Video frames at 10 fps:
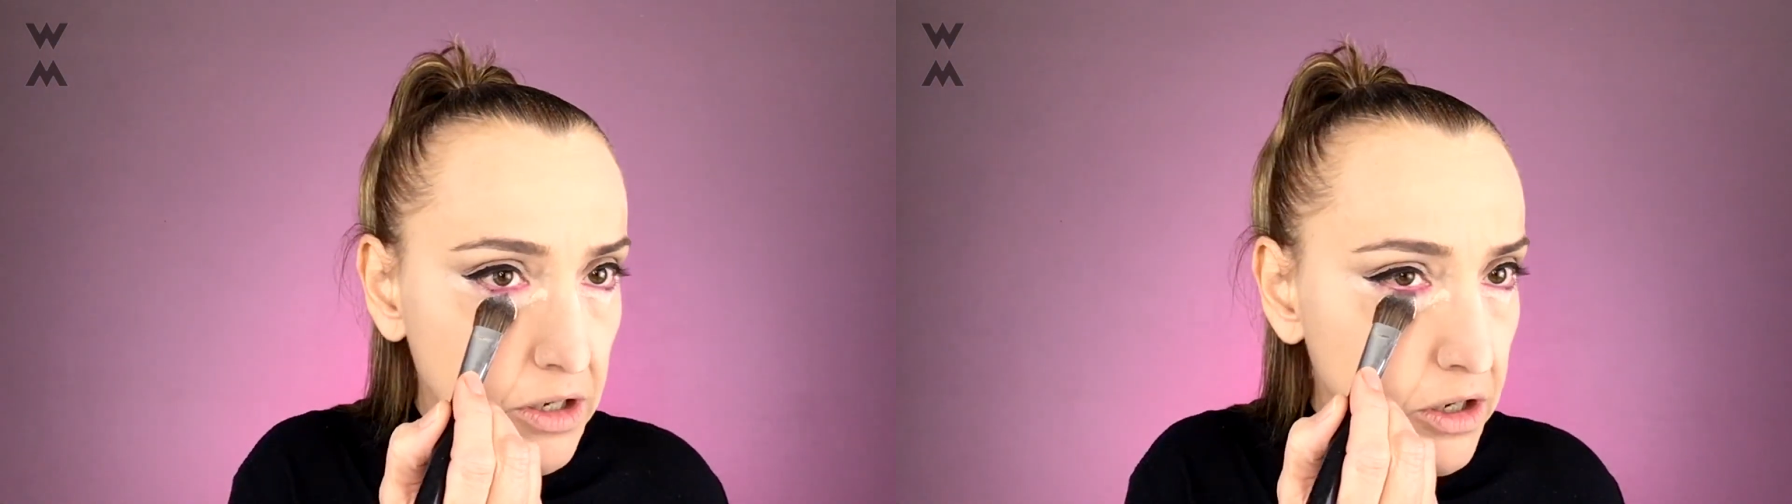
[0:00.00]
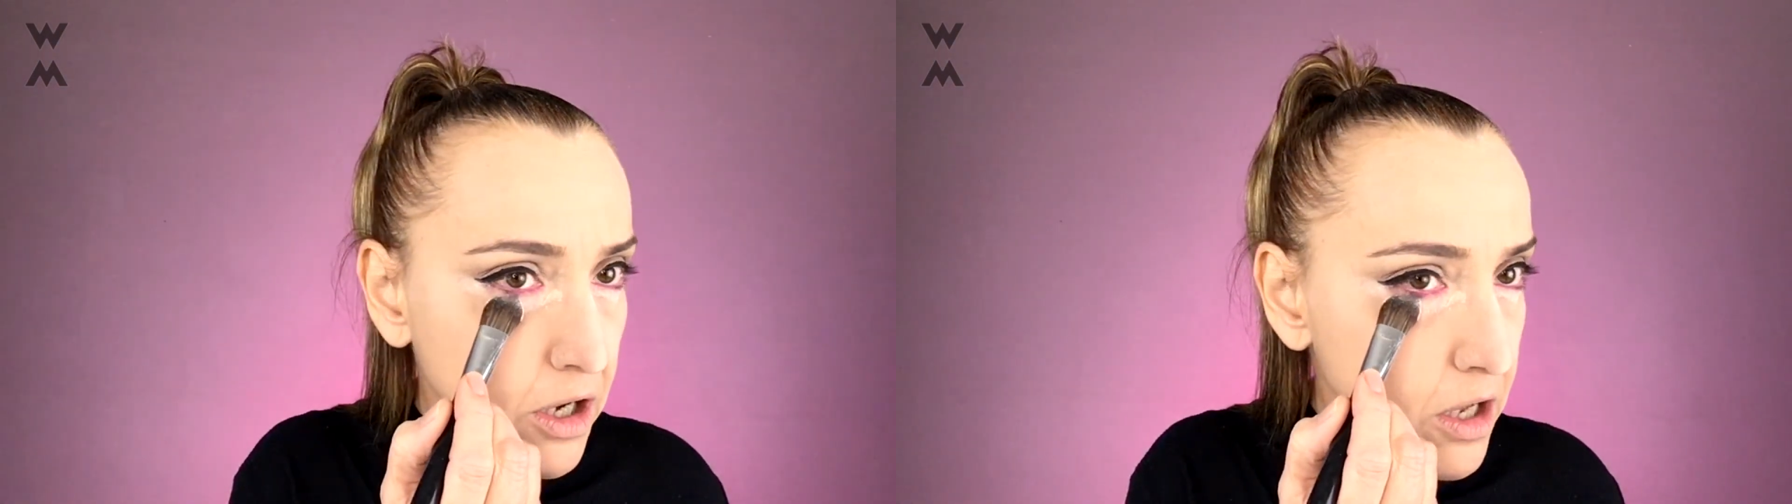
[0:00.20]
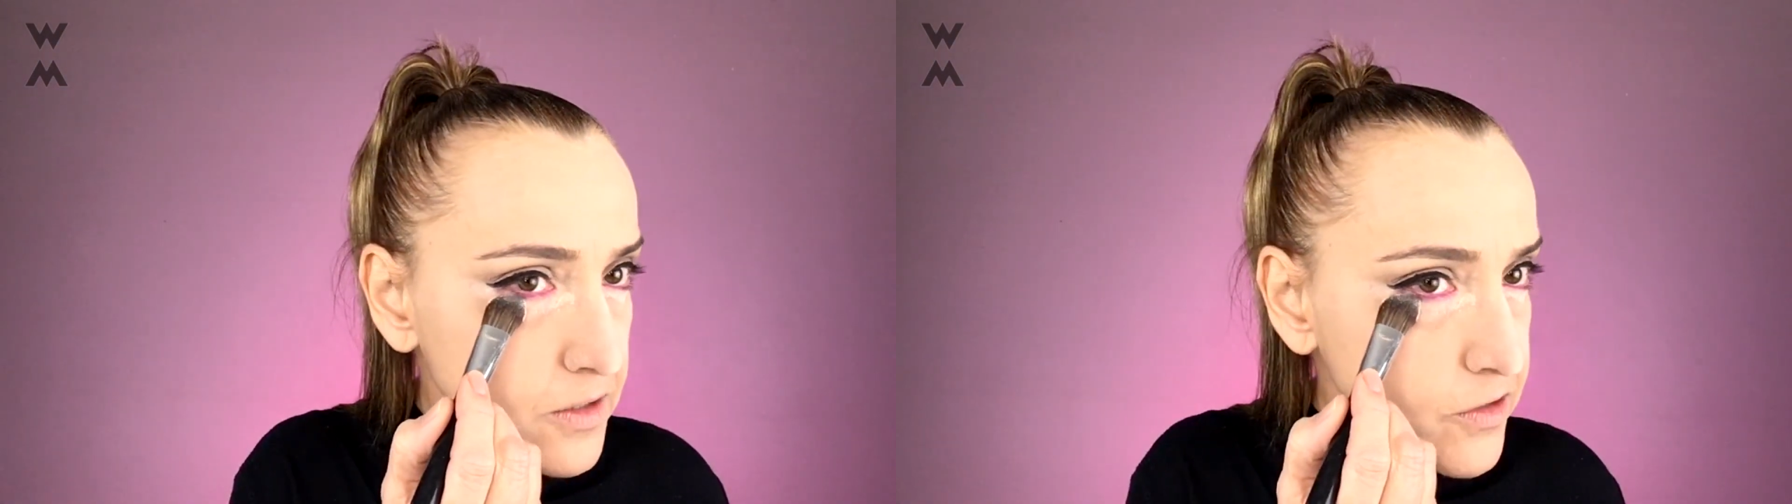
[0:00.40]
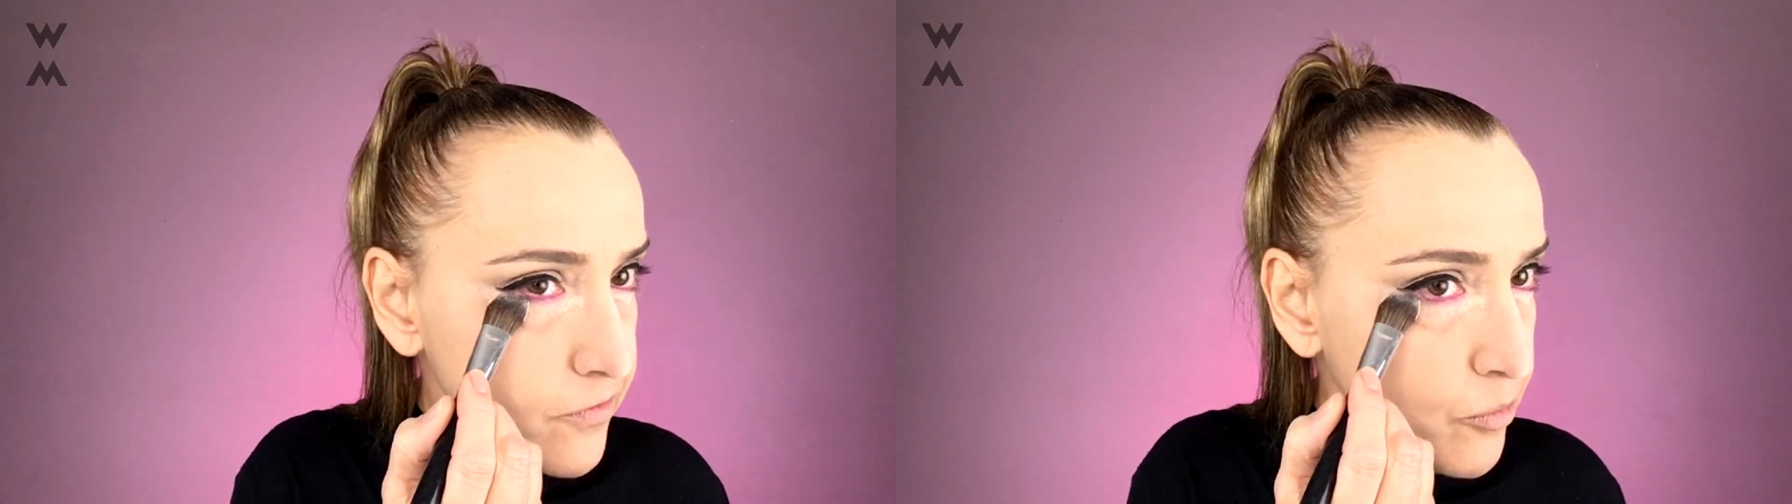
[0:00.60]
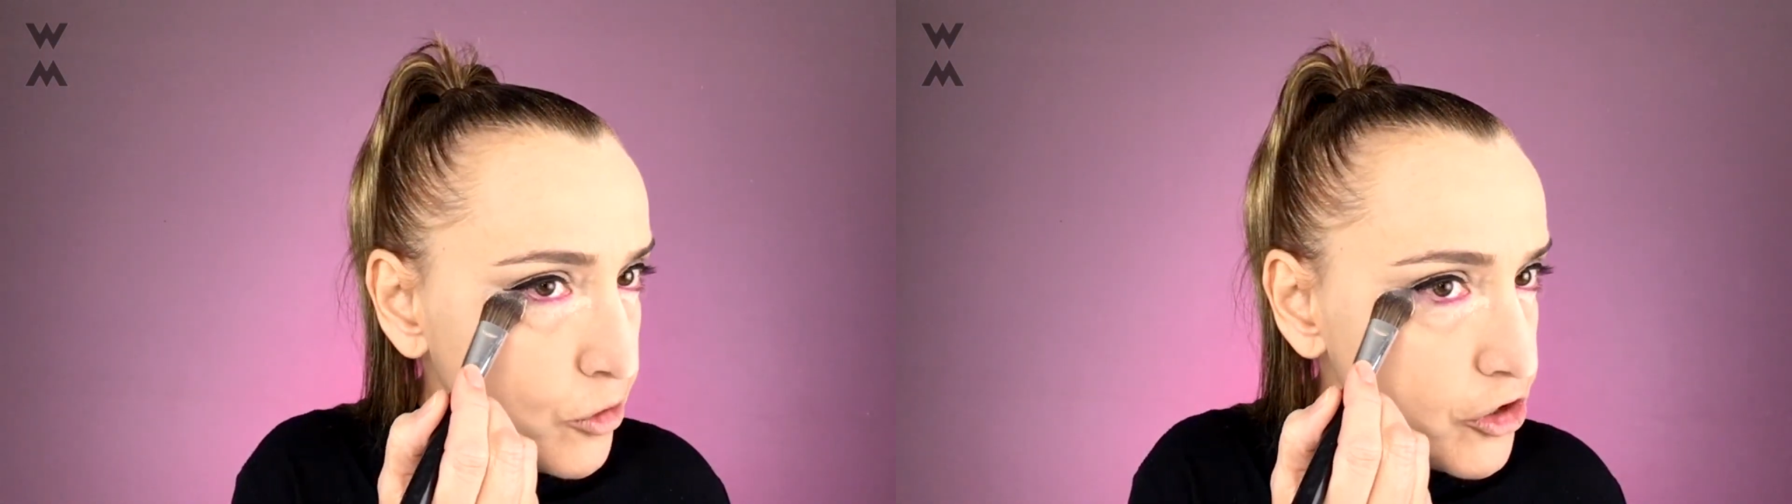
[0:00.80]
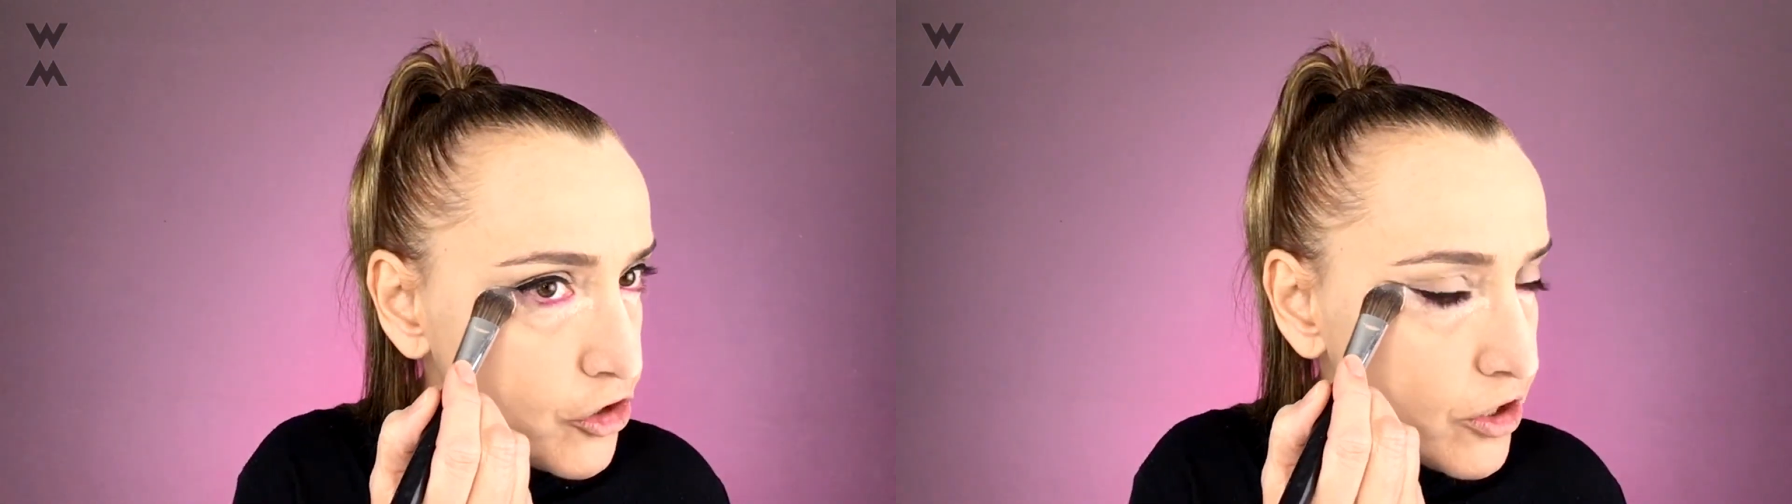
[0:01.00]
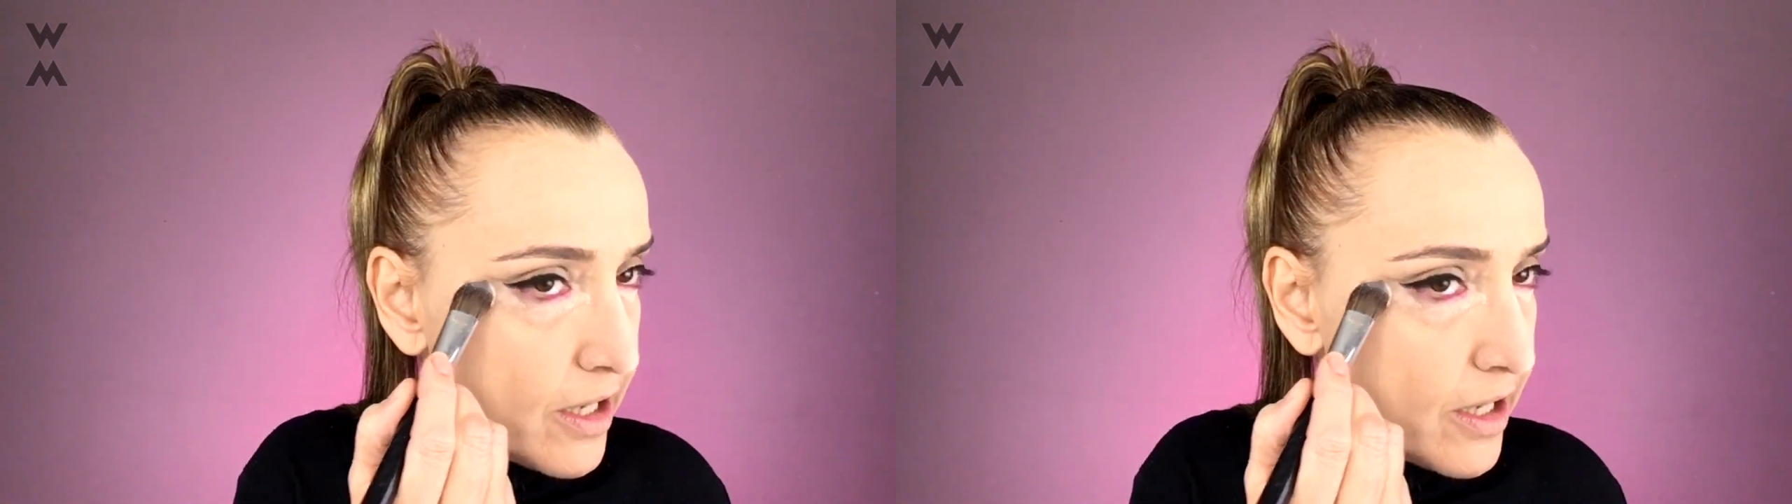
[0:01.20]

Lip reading: lots of moisture